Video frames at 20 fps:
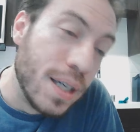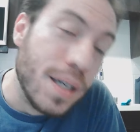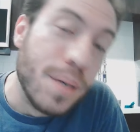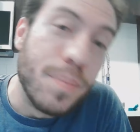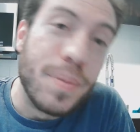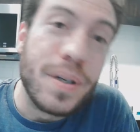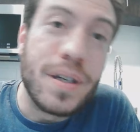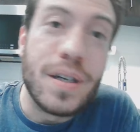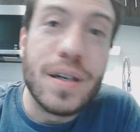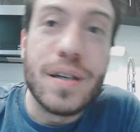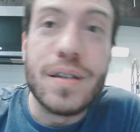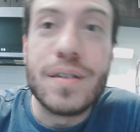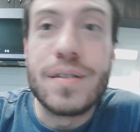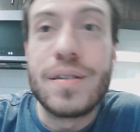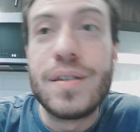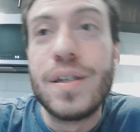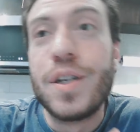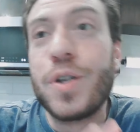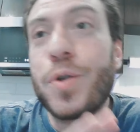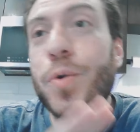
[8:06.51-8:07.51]
because
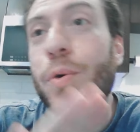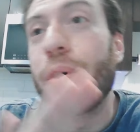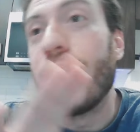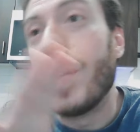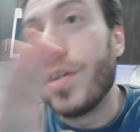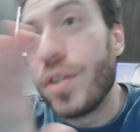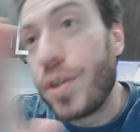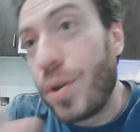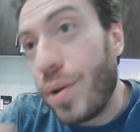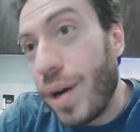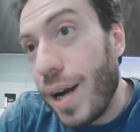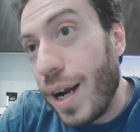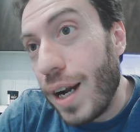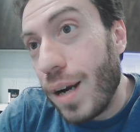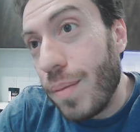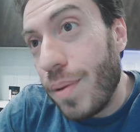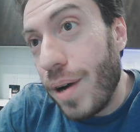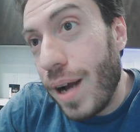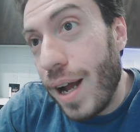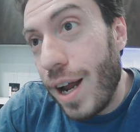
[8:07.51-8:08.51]
Twitter's crying
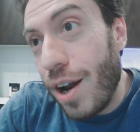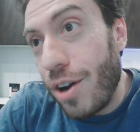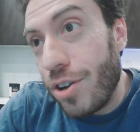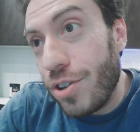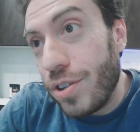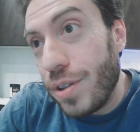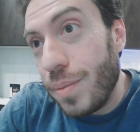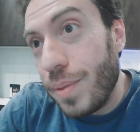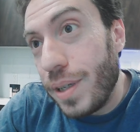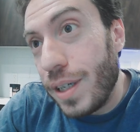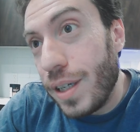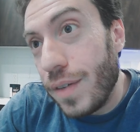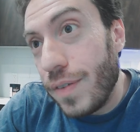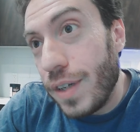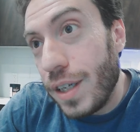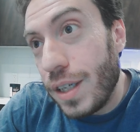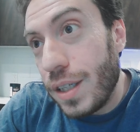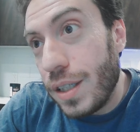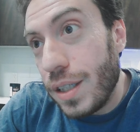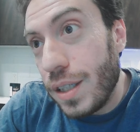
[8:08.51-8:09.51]
about Angela being
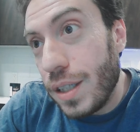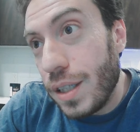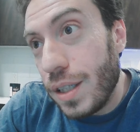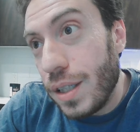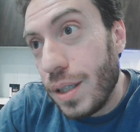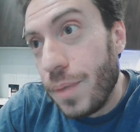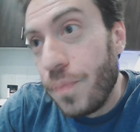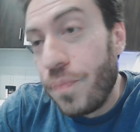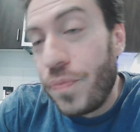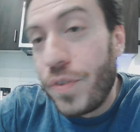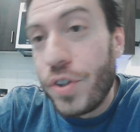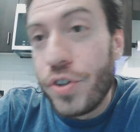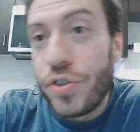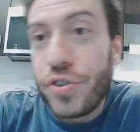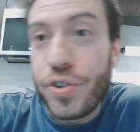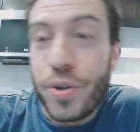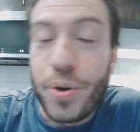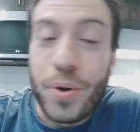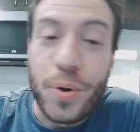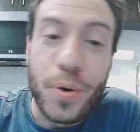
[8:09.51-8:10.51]
evicted
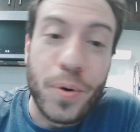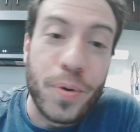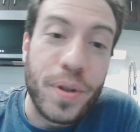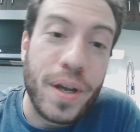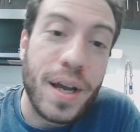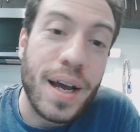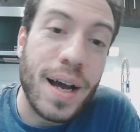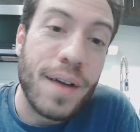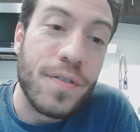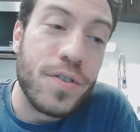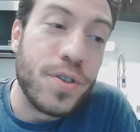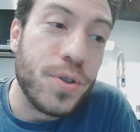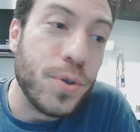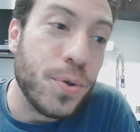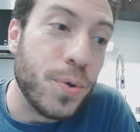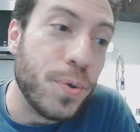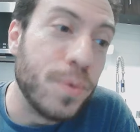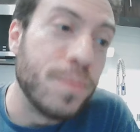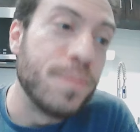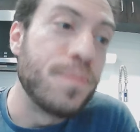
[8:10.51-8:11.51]
so they have
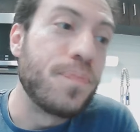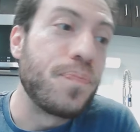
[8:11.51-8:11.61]
to